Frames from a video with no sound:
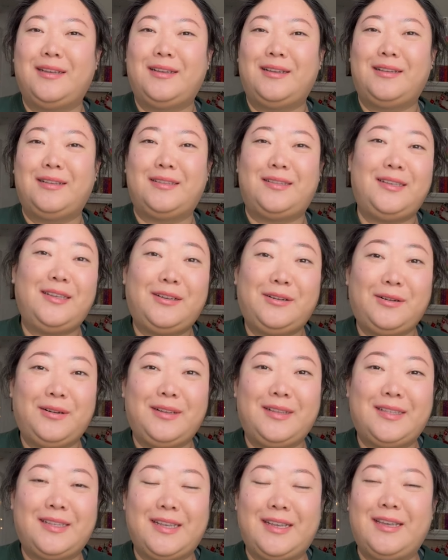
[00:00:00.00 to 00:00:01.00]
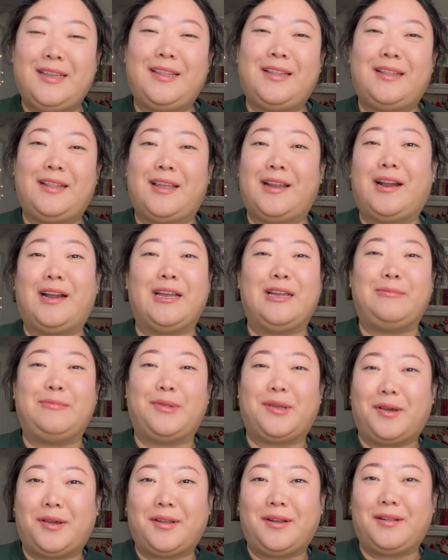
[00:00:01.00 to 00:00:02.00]
secrets in that I am
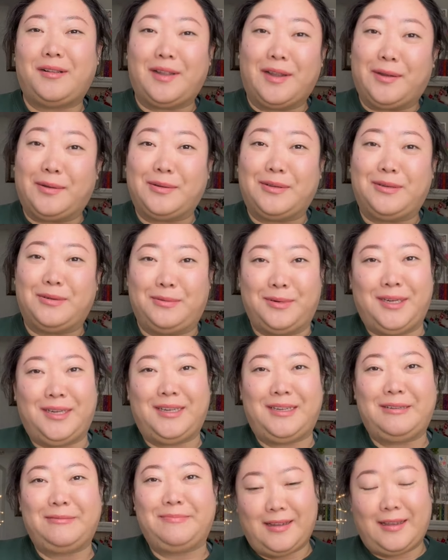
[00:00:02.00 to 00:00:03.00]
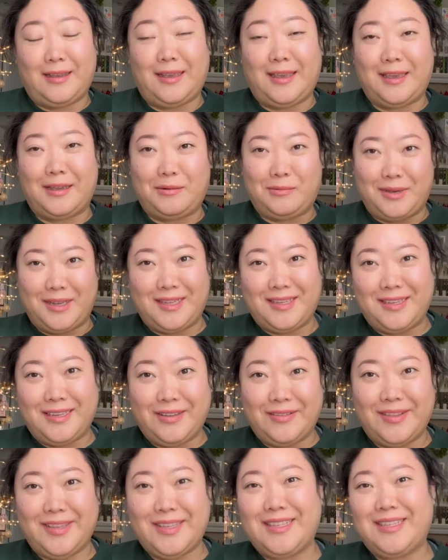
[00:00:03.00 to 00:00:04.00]
not allowed to read. I can't wait to
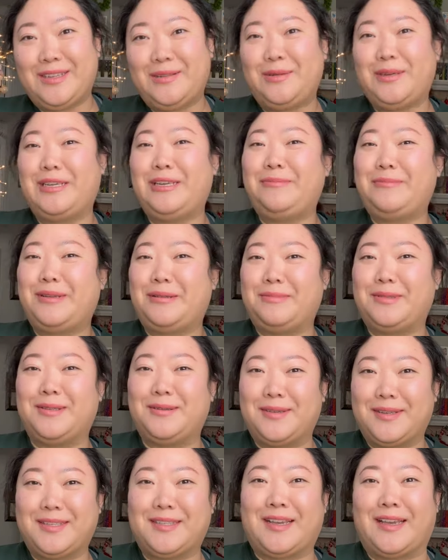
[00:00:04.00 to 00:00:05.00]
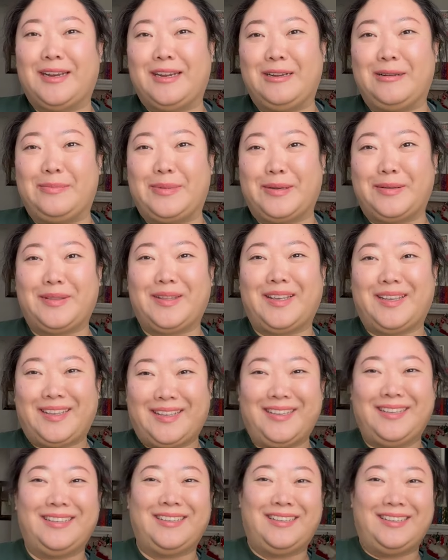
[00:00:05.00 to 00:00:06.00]
give this to him. I'm so excited about
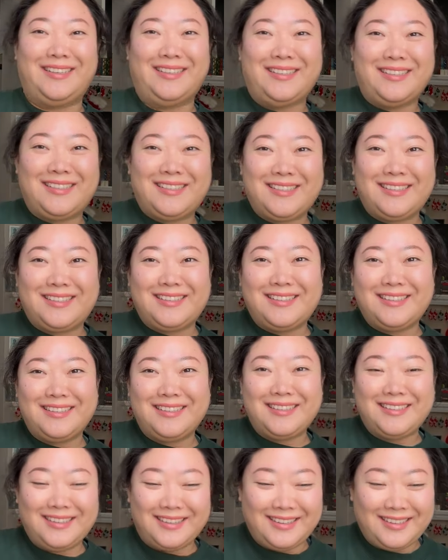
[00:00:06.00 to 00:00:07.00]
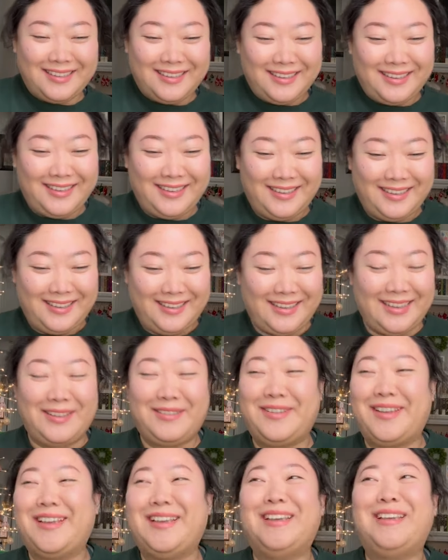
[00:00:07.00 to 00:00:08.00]
this.
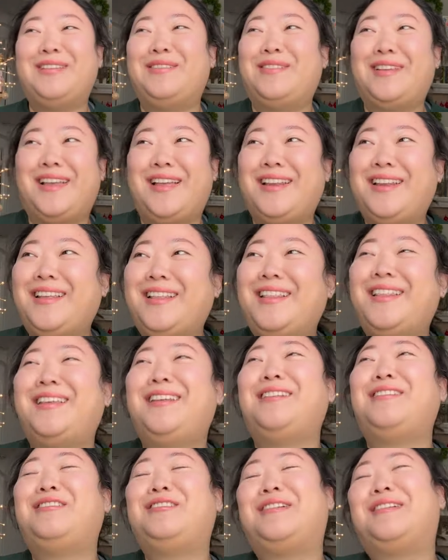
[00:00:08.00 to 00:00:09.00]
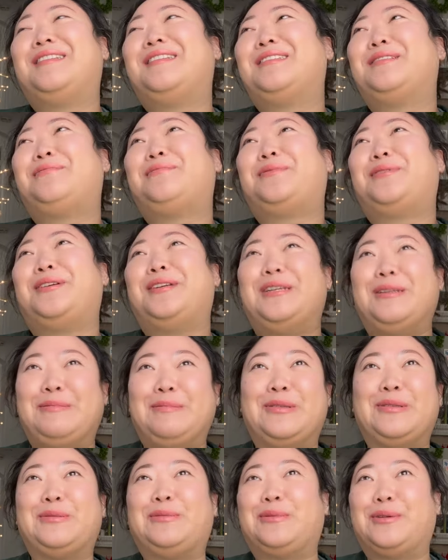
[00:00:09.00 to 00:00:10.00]
If anything, just for him
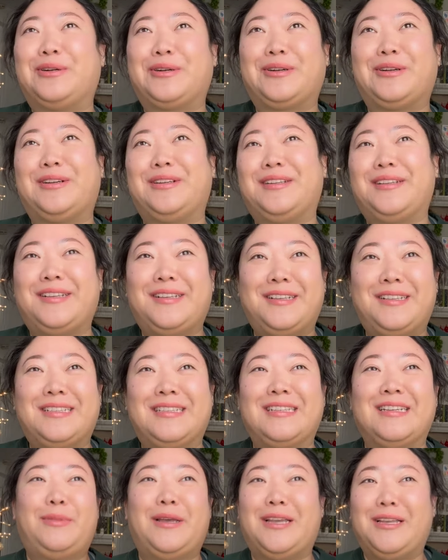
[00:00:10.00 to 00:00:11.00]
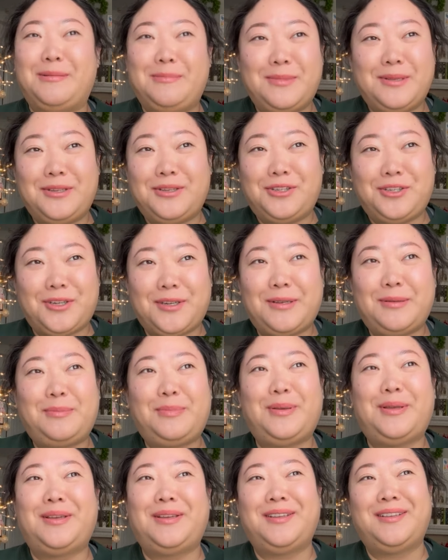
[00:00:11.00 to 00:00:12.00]
to work on his penmanship.
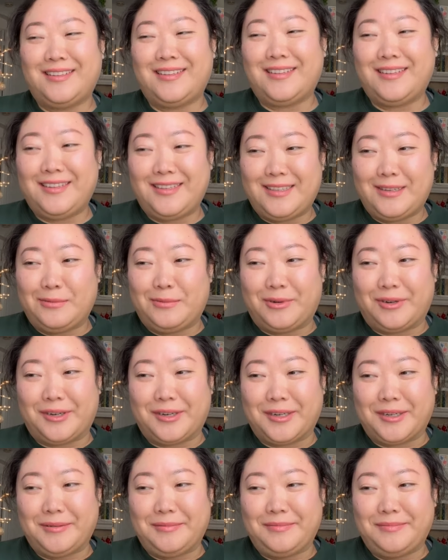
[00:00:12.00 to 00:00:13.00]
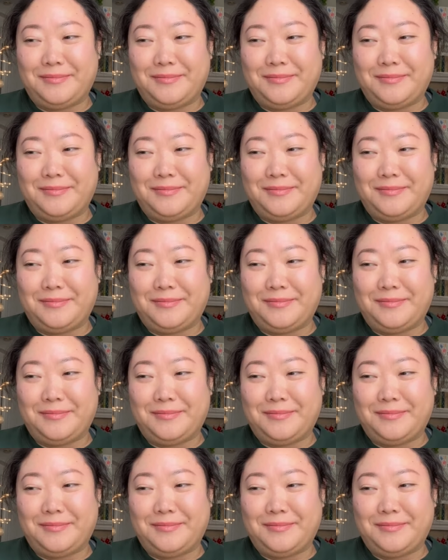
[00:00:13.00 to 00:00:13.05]
I need some work.